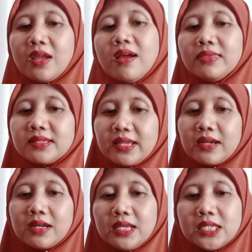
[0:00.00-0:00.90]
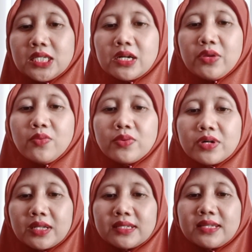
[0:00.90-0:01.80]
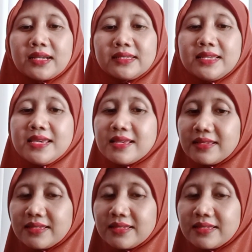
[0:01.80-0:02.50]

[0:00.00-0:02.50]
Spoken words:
The second is reward success.